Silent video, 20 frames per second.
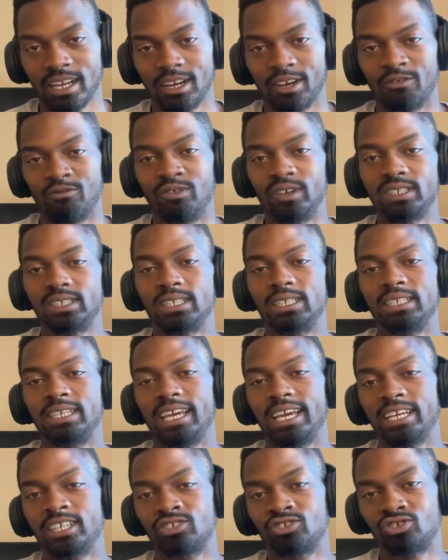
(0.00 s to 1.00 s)
recent
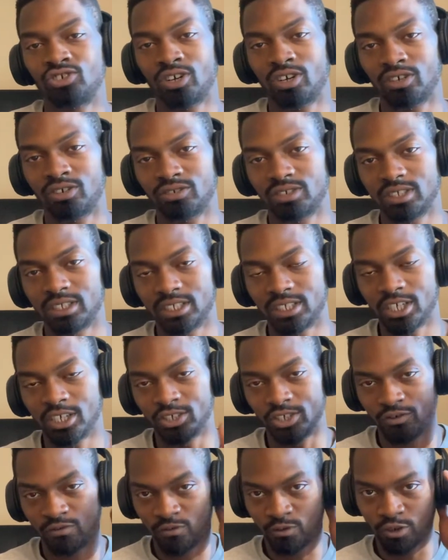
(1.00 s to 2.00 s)
dating struggles since her
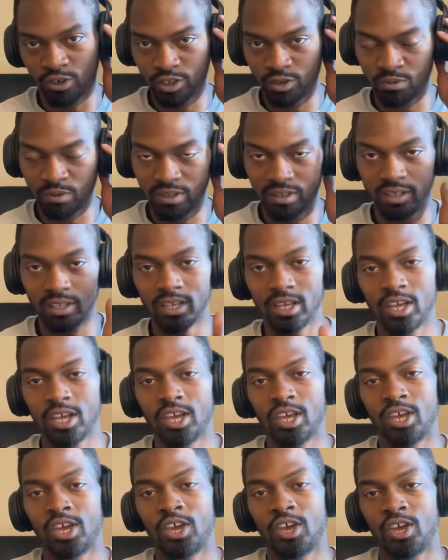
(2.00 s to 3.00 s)
divorce with
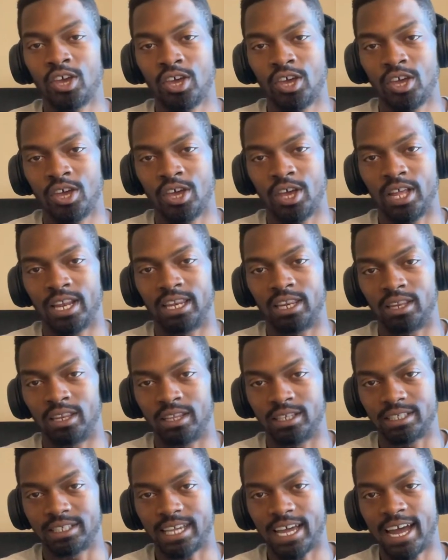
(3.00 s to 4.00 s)

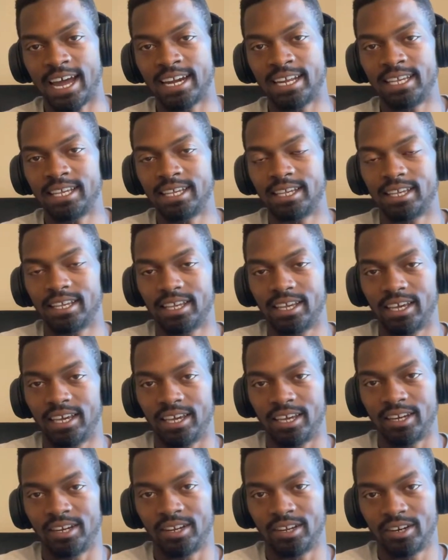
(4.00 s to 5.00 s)
Scottie
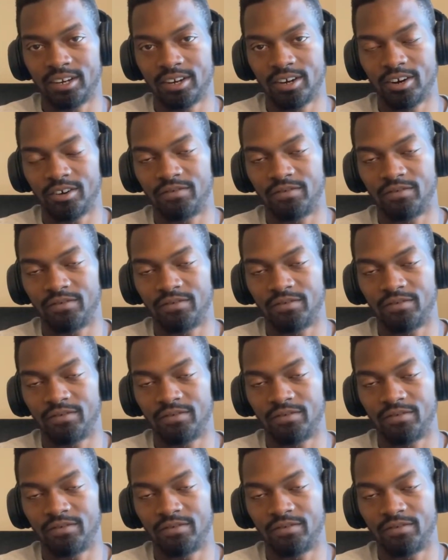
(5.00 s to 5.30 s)
and her